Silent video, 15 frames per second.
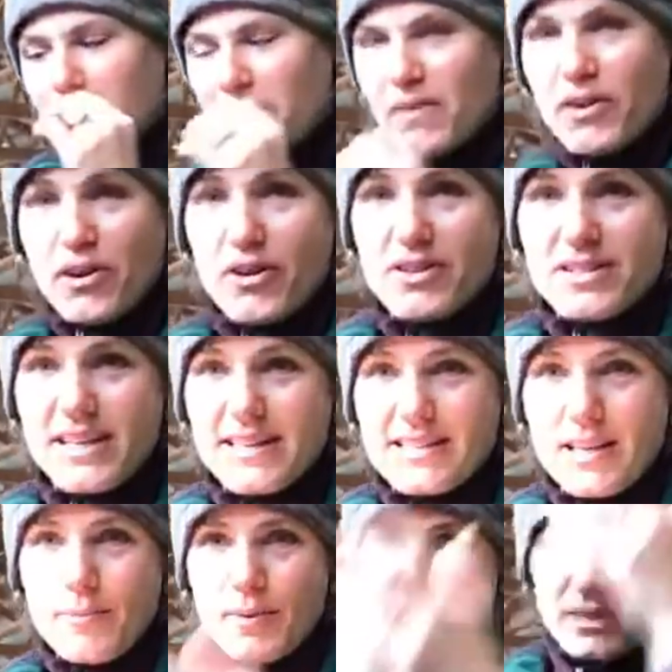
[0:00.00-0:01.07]
girls that
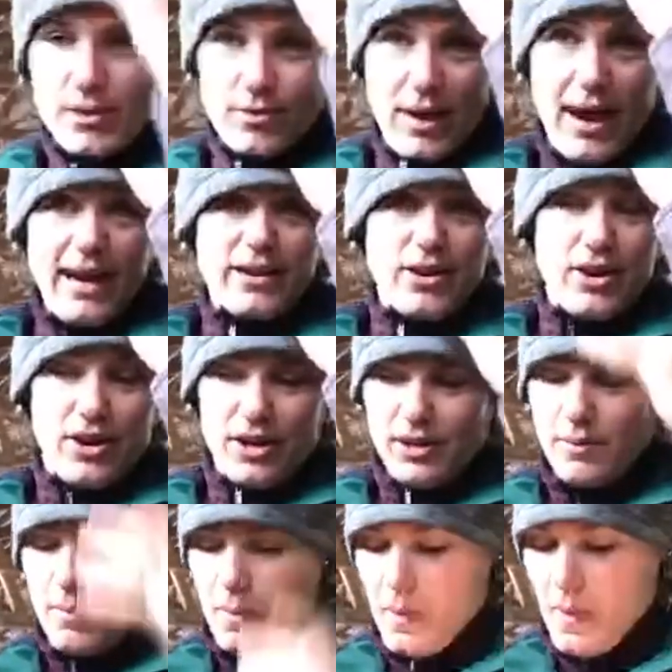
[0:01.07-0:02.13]
typically ride her
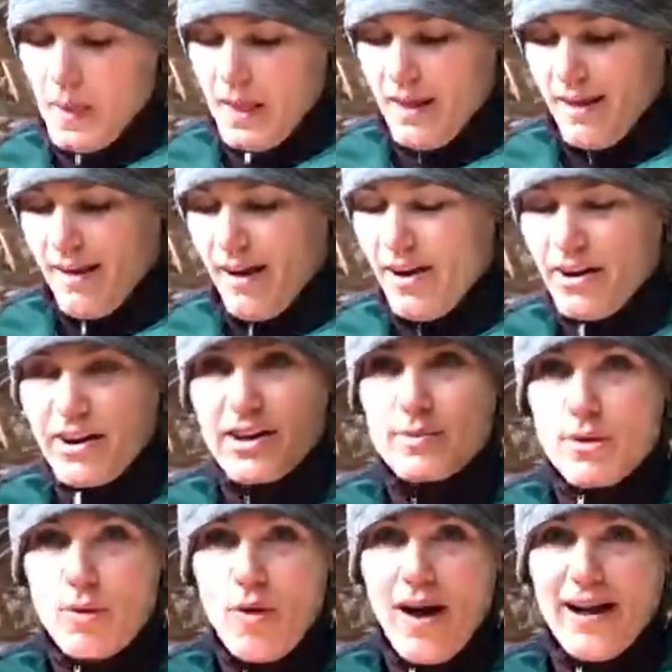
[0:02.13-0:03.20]
are going to
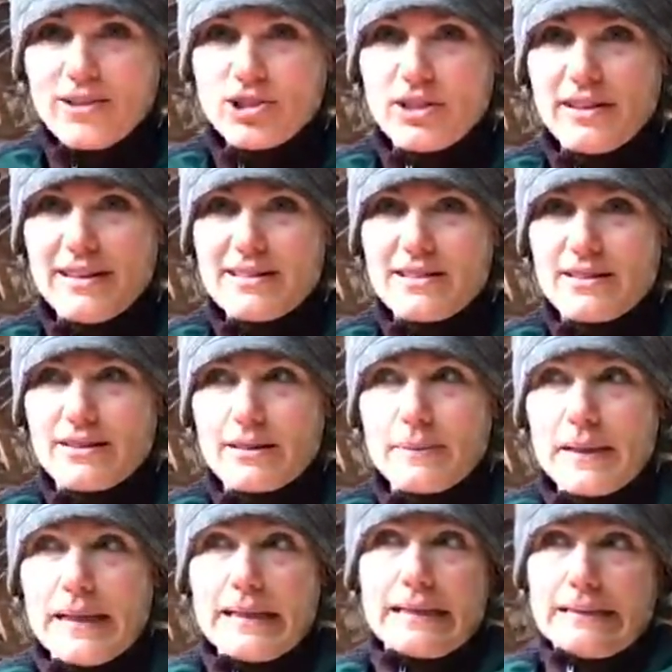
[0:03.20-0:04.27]
be watching this and they're going
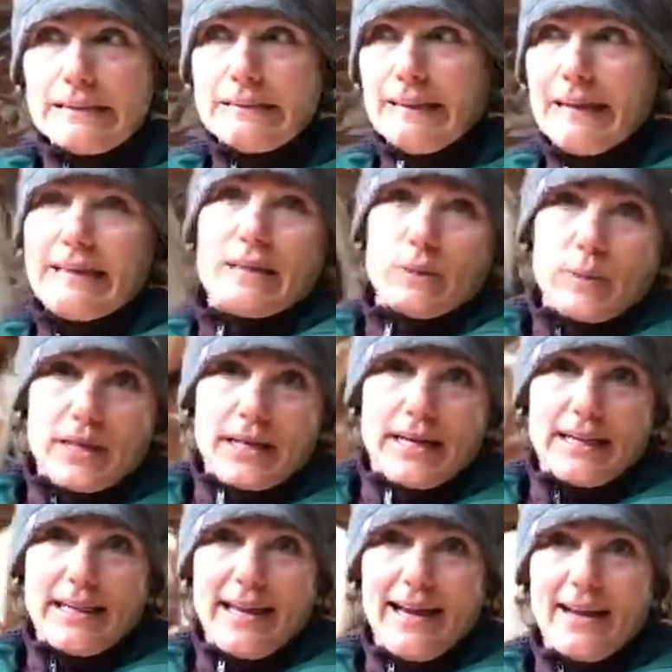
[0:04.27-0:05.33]
to be like, oh, I need to work
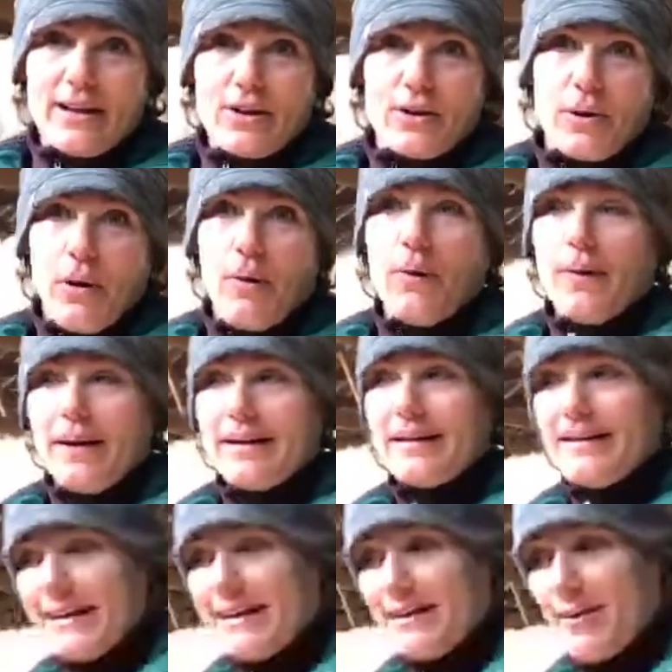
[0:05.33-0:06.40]
on that. Or,
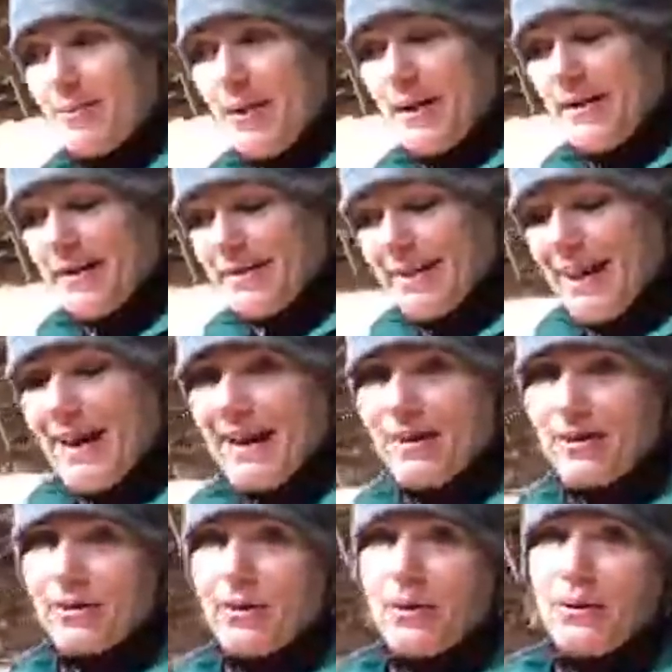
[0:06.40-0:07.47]
oh, I get a little better
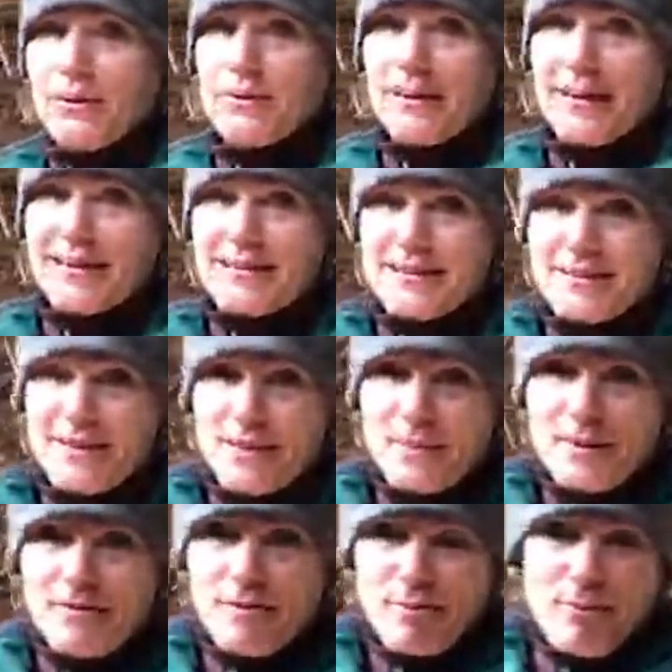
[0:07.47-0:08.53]
at that. Or, oh,
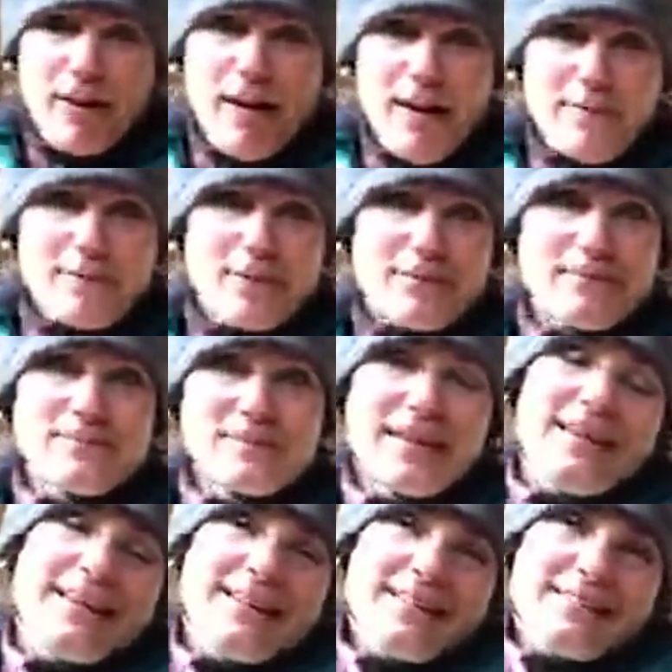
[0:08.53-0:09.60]
that's a little bit of a
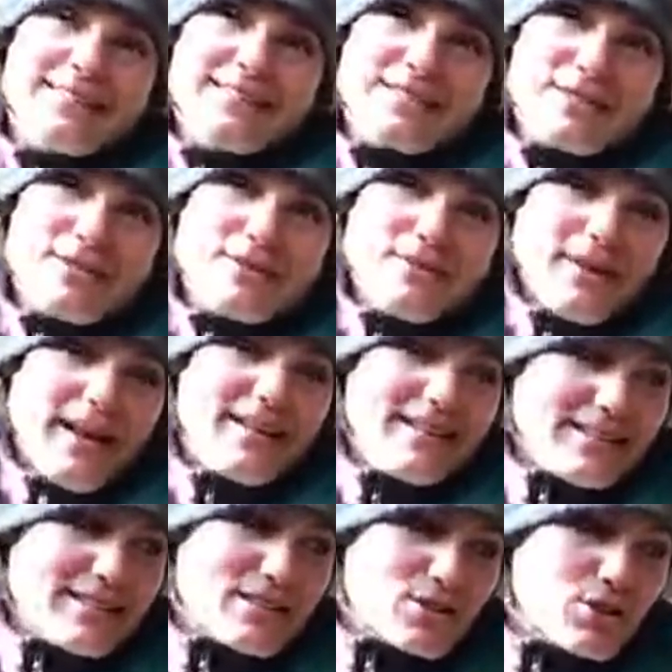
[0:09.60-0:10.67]
problem. So,
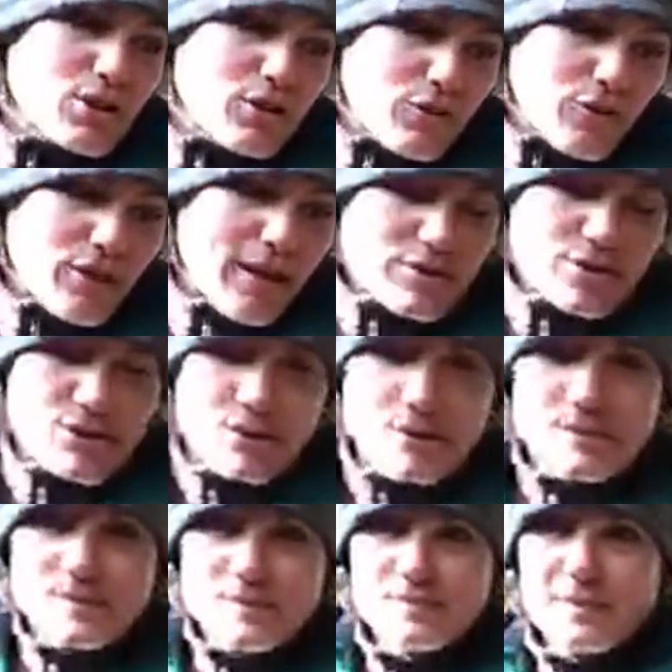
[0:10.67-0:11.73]
and this is good for them
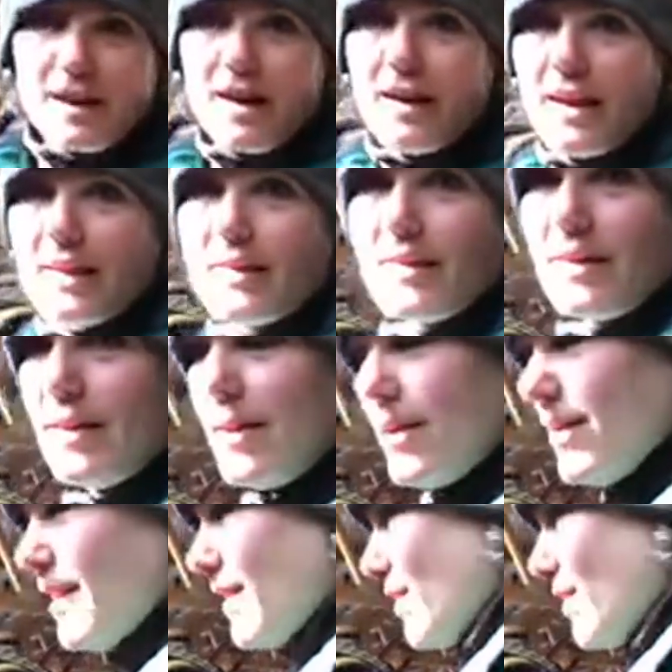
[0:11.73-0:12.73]
too. All right, here